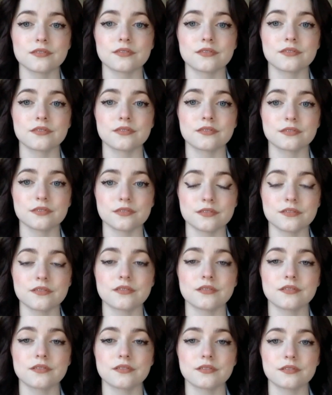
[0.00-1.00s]

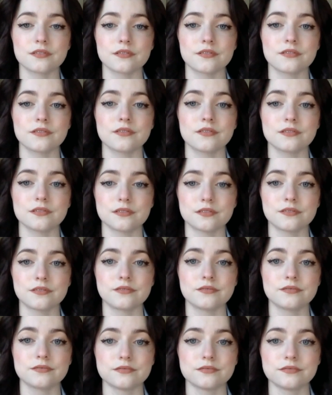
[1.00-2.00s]

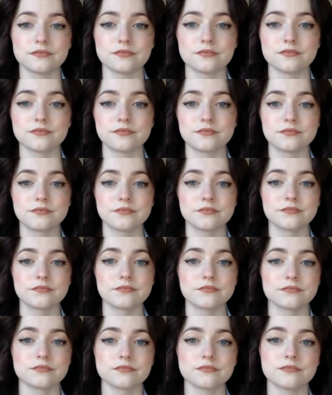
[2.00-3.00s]

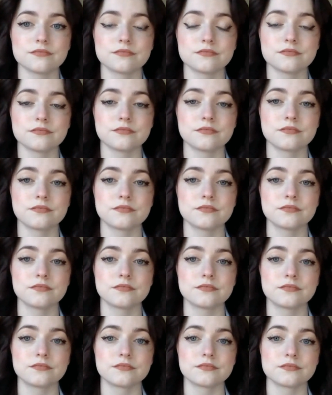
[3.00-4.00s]

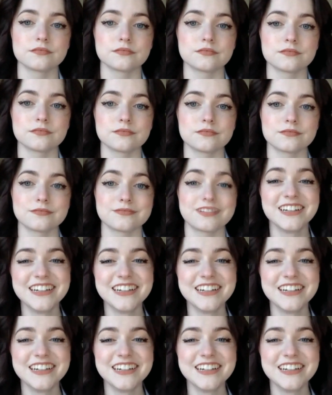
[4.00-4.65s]
No words are spoken by the person on screen.